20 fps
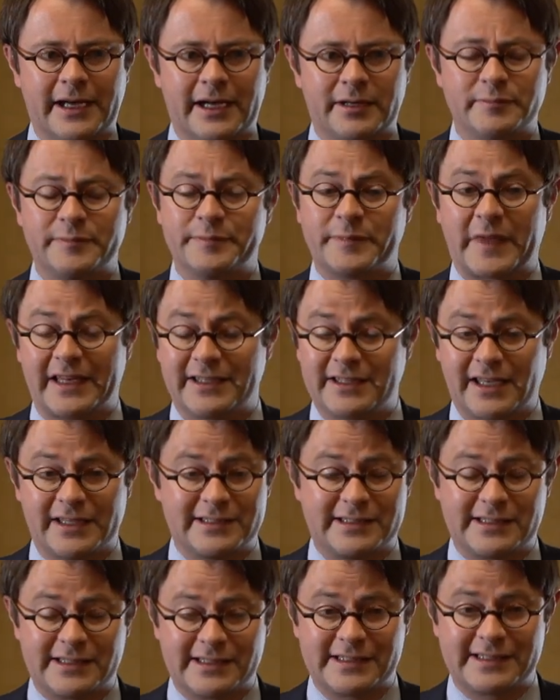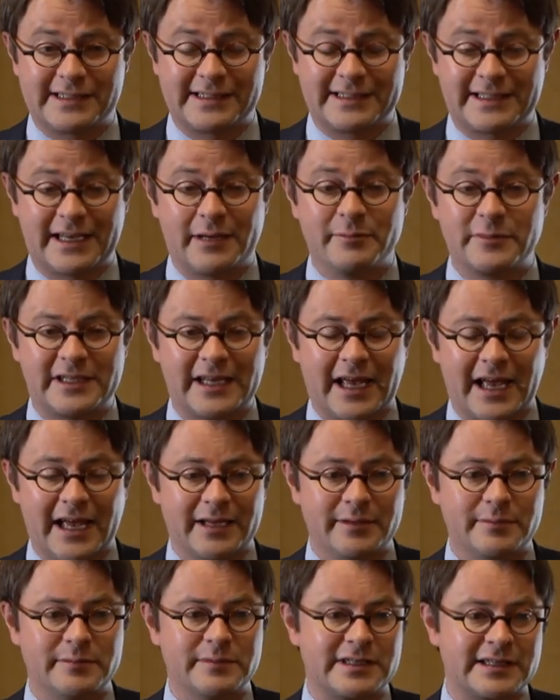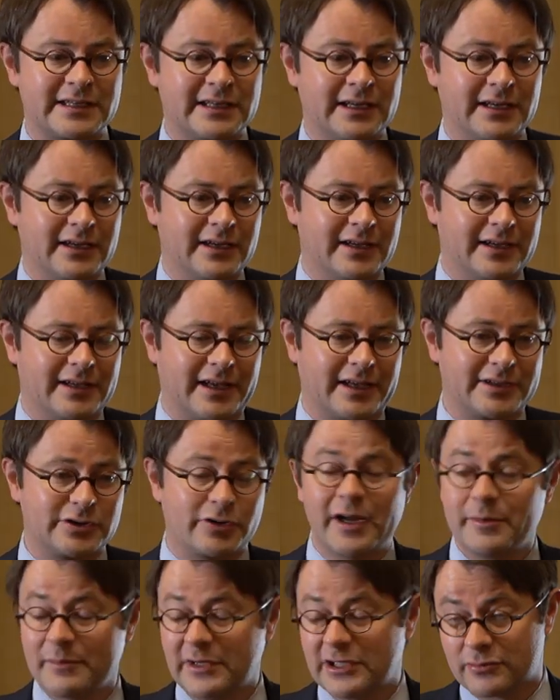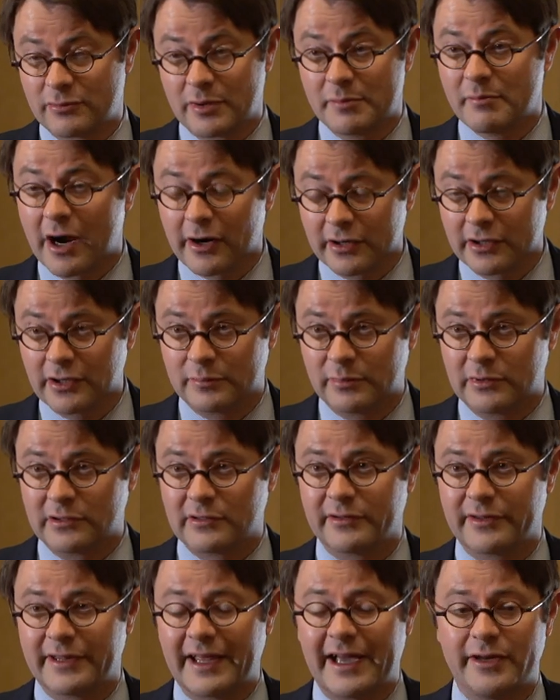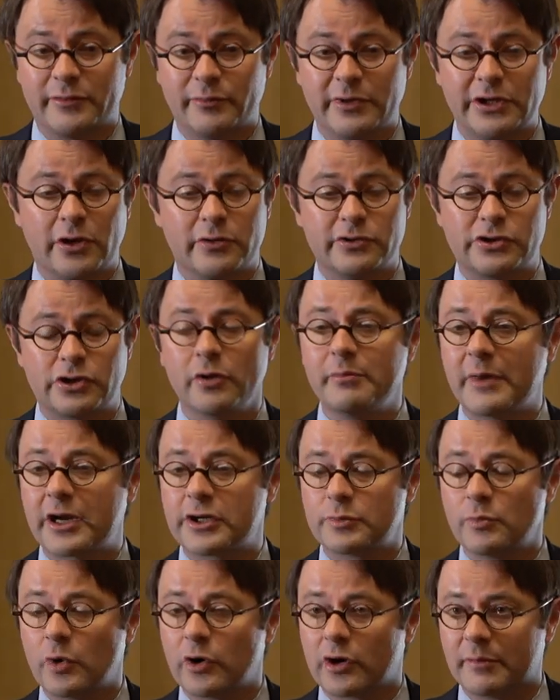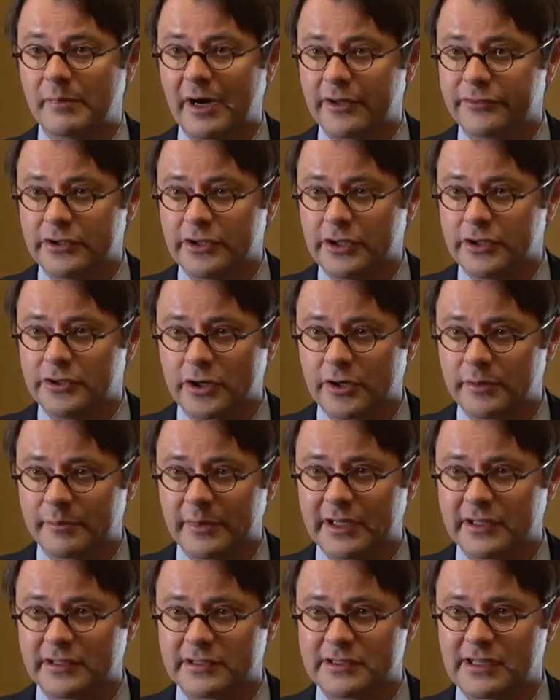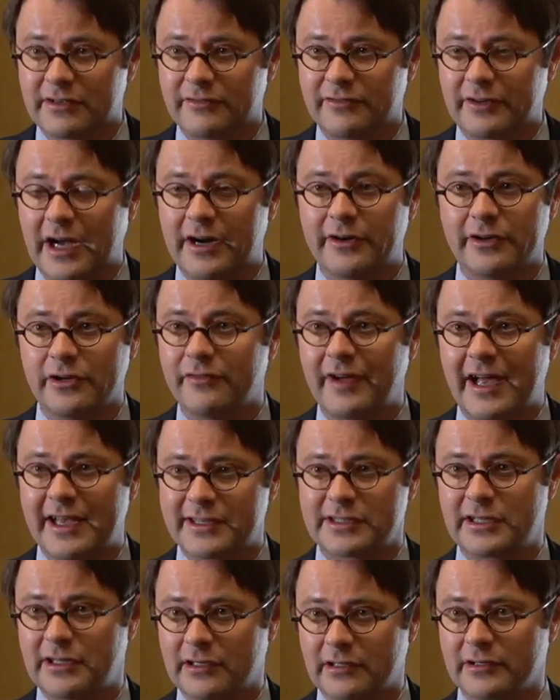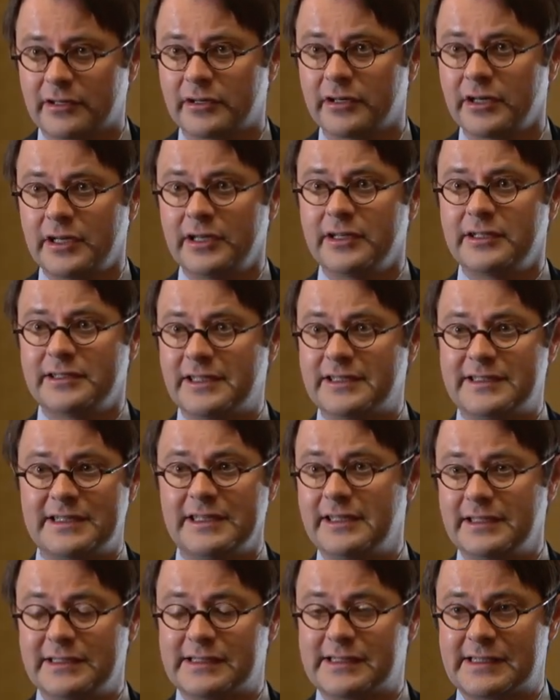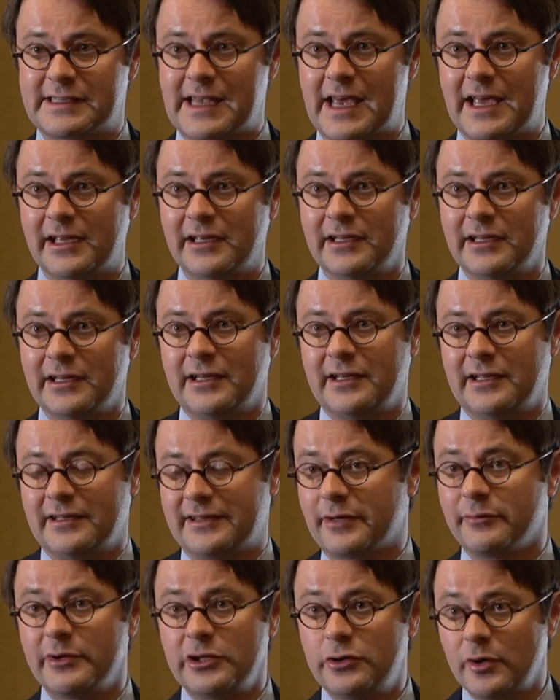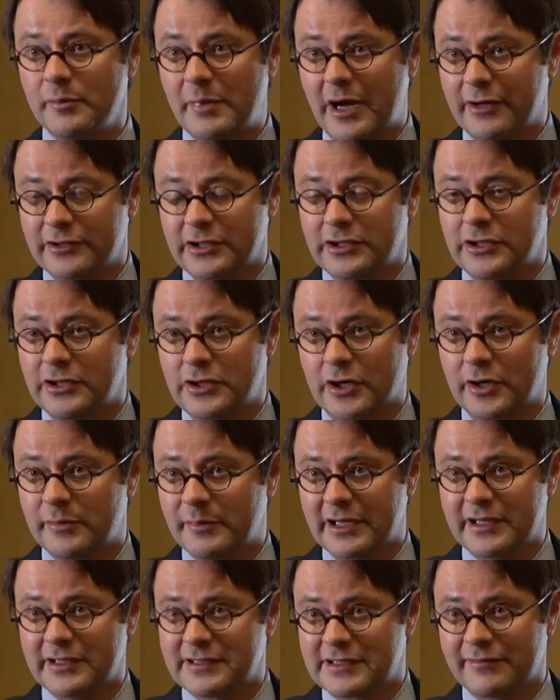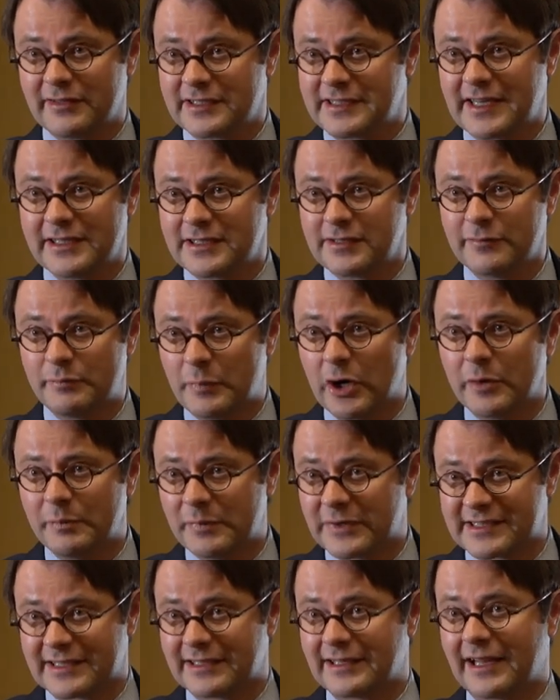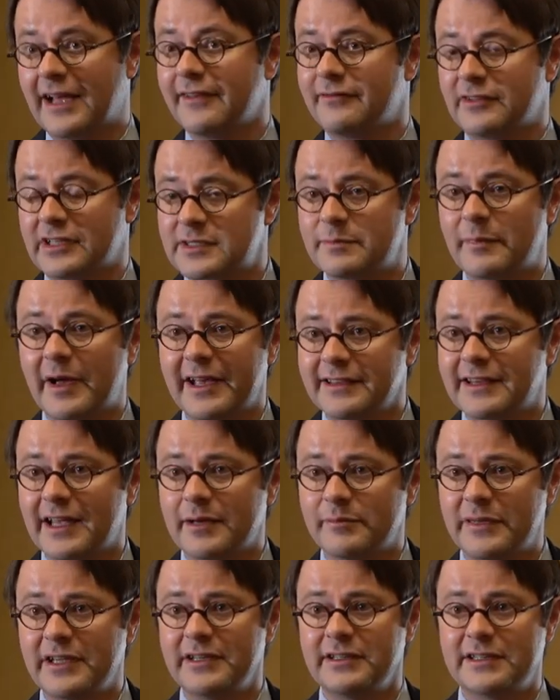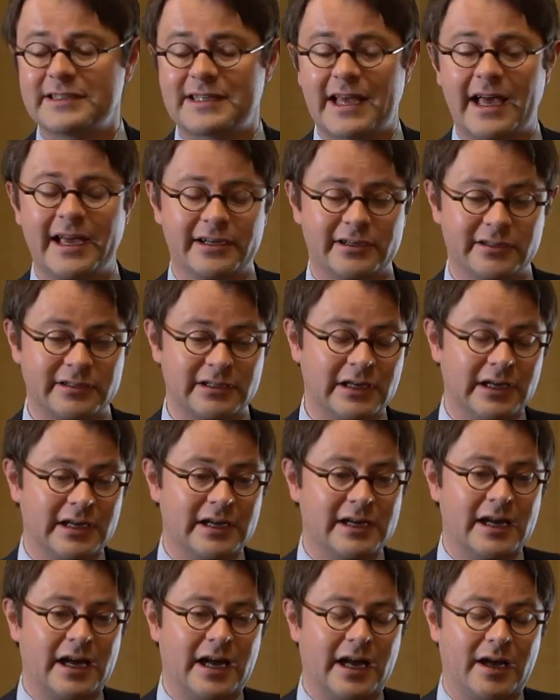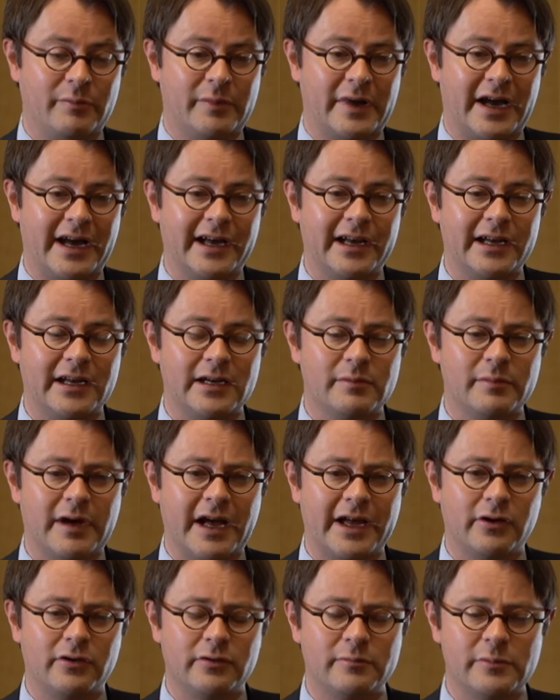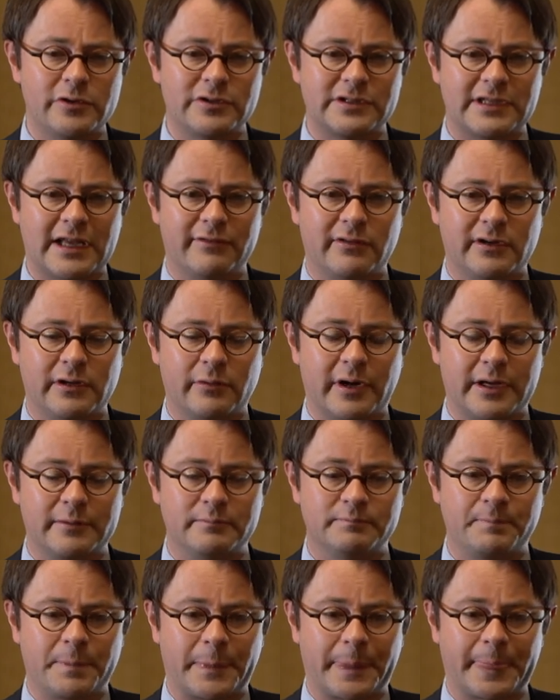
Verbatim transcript: Um, it does sometimes uh, strike me as remarkable that we know so much more about the determinants of cardiovascular disease, say, than we do about the determinants of a sense of purpose in life, despite that being desired uh, by, by almost everyone.